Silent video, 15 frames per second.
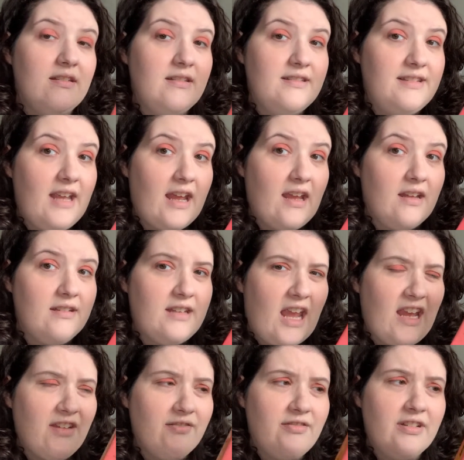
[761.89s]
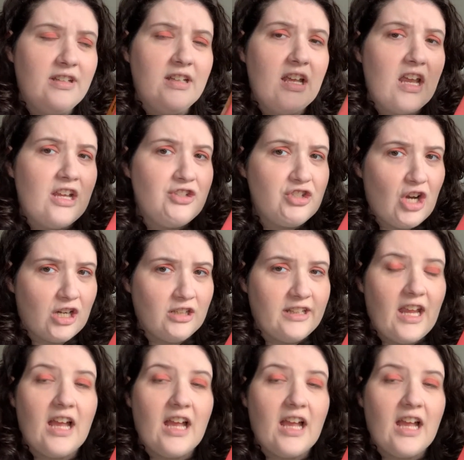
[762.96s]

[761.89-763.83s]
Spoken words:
Dave and Charlie.